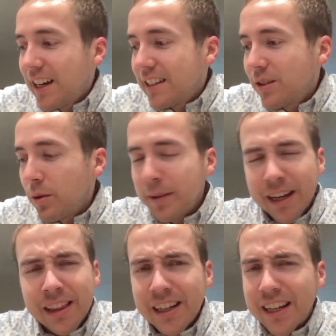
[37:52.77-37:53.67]
Swimming,
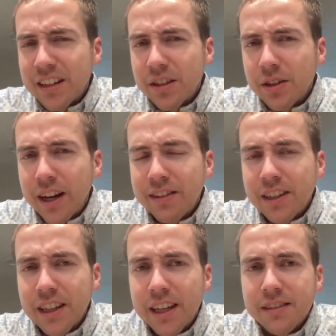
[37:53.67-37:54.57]
I think I can do. I haven't
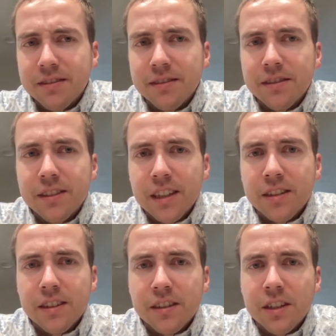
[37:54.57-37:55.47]
done that since
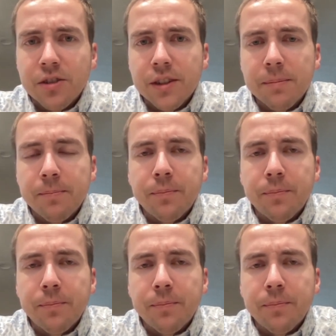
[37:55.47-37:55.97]
this injury.